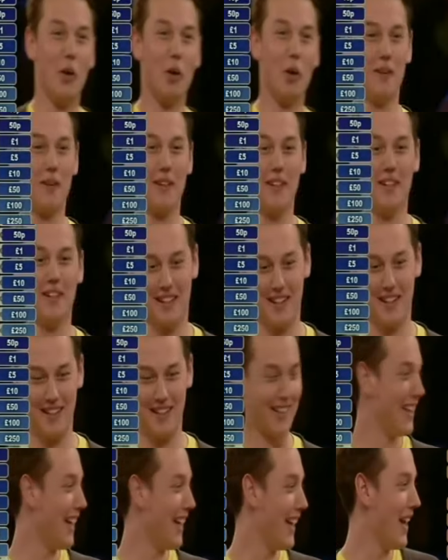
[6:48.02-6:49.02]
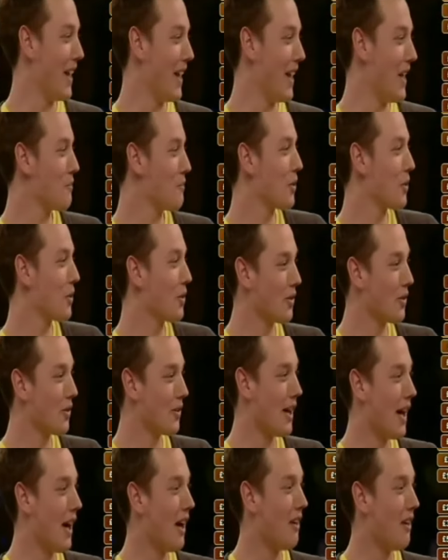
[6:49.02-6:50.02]
Hopefully. Um,
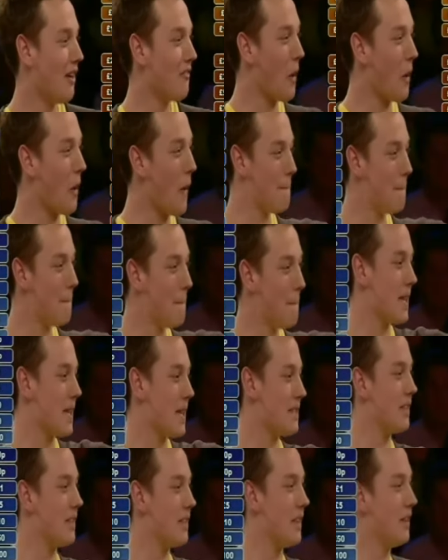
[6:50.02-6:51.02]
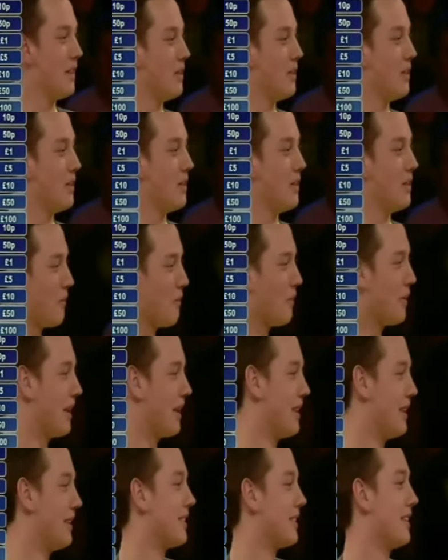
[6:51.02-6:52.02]
could I have Bessie number seven,
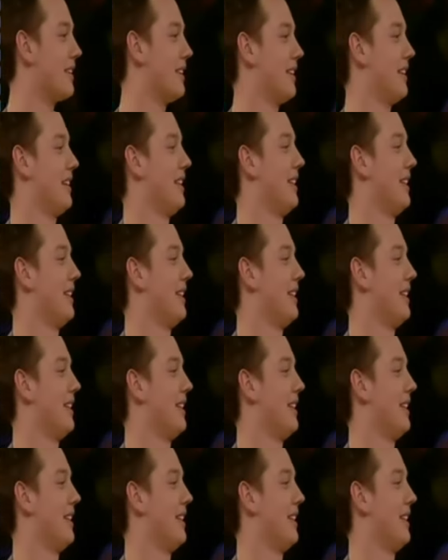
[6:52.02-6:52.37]
please?